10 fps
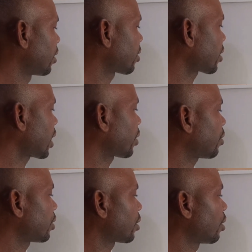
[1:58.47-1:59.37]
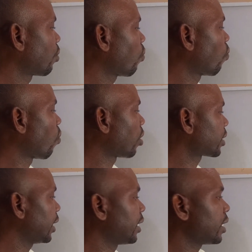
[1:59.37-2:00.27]
Second,
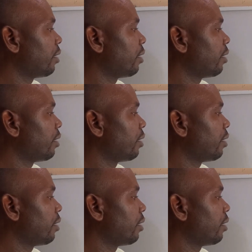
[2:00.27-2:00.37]
what it